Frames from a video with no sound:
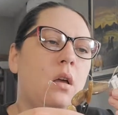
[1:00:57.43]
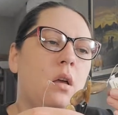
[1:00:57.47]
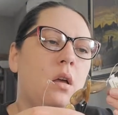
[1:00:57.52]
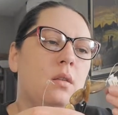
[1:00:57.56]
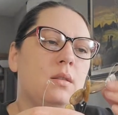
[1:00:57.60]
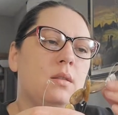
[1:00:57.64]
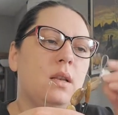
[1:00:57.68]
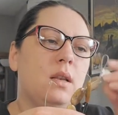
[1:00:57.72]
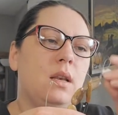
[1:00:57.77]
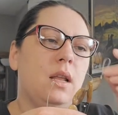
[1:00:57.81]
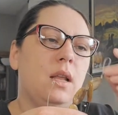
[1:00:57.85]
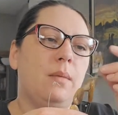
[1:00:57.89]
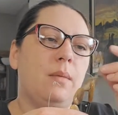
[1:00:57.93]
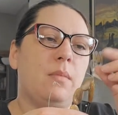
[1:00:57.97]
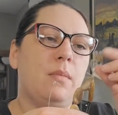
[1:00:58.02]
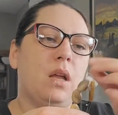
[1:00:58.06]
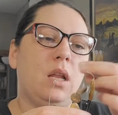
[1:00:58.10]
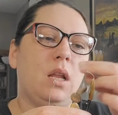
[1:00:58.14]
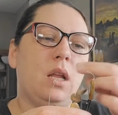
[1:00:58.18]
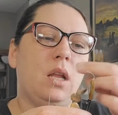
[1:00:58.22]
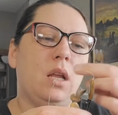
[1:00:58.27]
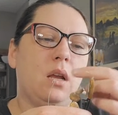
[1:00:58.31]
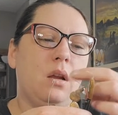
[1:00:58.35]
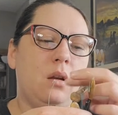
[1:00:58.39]
the name
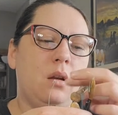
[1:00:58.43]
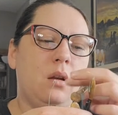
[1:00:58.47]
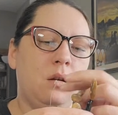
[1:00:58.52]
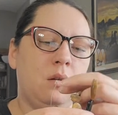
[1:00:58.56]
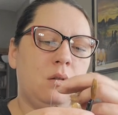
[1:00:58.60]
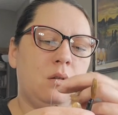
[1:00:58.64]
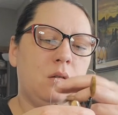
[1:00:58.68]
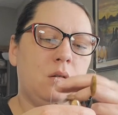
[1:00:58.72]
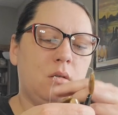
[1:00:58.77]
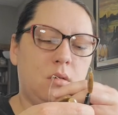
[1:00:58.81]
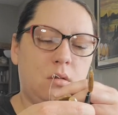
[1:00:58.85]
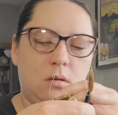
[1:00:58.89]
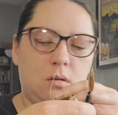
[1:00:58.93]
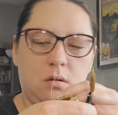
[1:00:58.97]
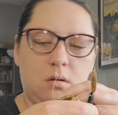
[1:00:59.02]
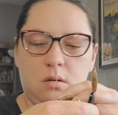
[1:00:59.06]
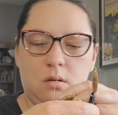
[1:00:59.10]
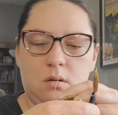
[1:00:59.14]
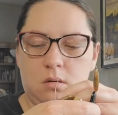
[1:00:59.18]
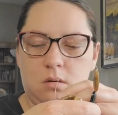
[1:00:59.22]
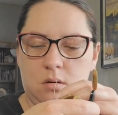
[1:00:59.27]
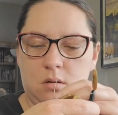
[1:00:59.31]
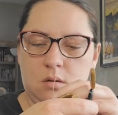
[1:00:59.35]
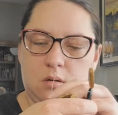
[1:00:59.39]
on here?
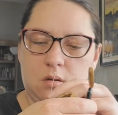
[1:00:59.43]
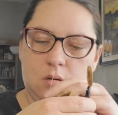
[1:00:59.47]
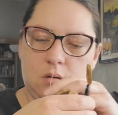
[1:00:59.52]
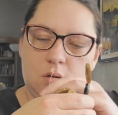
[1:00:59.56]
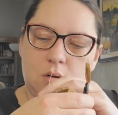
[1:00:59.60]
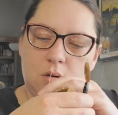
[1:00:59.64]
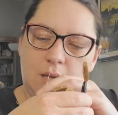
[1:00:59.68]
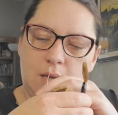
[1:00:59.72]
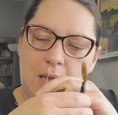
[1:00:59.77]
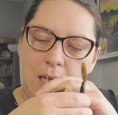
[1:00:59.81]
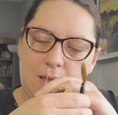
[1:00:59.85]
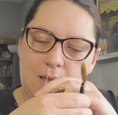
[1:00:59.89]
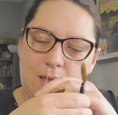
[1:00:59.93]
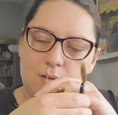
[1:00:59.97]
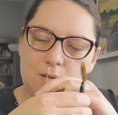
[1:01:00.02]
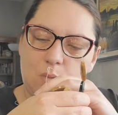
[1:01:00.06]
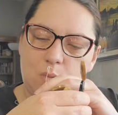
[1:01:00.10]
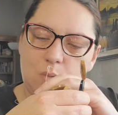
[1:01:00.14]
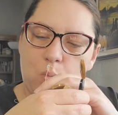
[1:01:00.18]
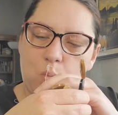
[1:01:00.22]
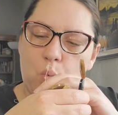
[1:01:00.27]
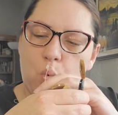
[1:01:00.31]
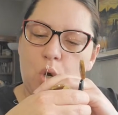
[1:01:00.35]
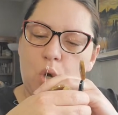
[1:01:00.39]
Yes,
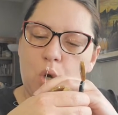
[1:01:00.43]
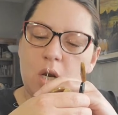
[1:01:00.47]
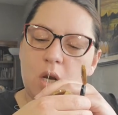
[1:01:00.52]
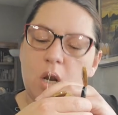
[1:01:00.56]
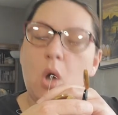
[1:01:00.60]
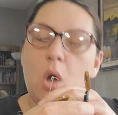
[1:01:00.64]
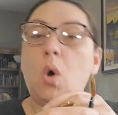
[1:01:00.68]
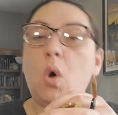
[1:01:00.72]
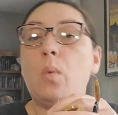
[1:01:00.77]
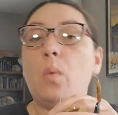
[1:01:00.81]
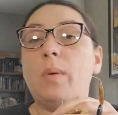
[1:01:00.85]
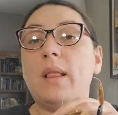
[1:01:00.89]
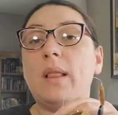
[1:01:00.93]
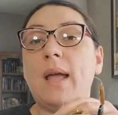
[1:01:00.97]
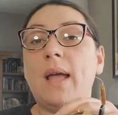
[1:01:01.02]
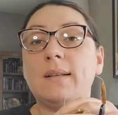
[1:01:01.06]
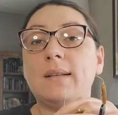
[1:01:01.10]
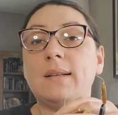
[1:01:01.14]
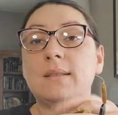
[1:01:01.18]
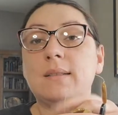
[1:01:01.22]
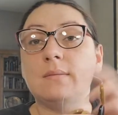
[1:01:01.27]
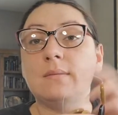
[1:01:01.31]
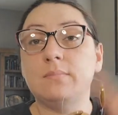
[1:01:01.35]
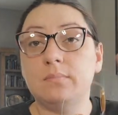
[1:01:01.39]
wood
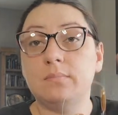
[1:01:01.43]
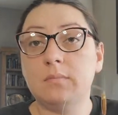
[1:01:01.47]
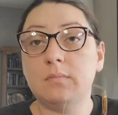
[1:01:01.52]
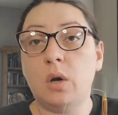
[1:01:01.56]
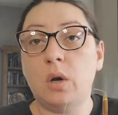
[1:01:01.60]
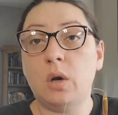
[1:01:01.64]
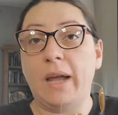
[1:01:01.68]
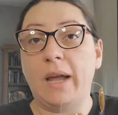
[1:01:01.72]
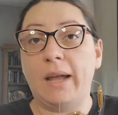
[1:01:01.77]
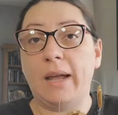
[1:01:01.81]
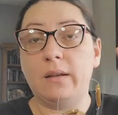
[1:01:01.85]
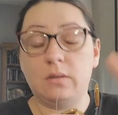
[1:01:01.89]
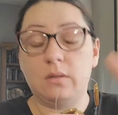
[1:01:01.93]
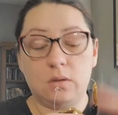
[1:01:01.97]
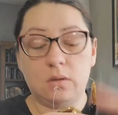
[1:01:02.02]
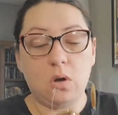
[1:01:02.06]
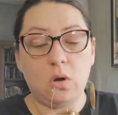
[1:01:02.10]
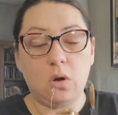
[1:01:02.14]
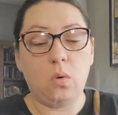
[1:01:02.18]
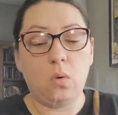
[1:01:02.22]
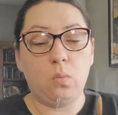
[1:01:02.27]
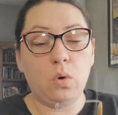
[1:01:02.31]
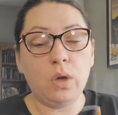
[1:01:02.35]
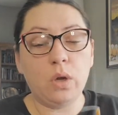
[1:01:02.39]
opalite. Okay,
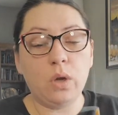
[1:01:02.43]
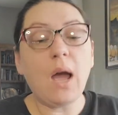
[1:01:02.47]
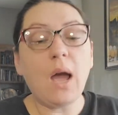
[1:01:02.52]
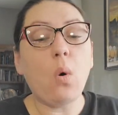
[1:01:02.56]
so wood